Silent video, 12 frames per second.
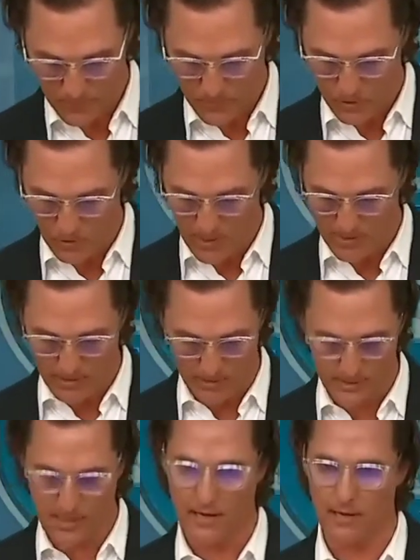who had their
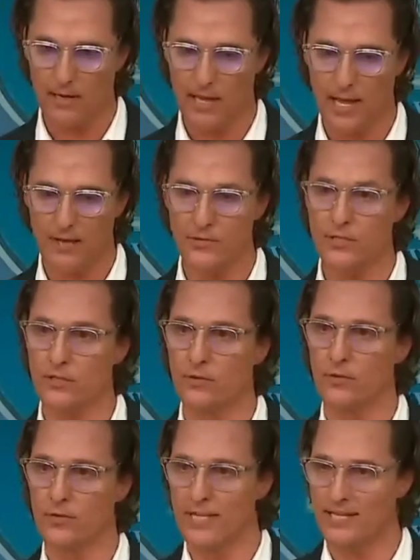entire lives
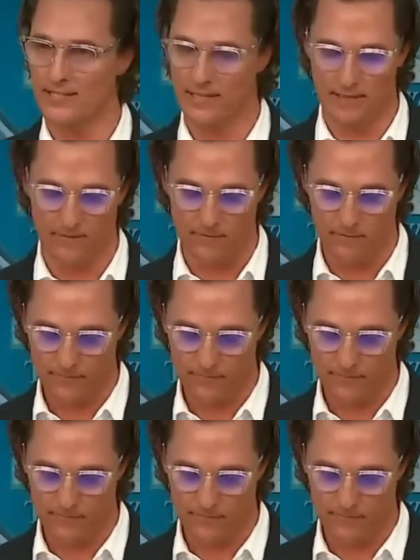still yet to live.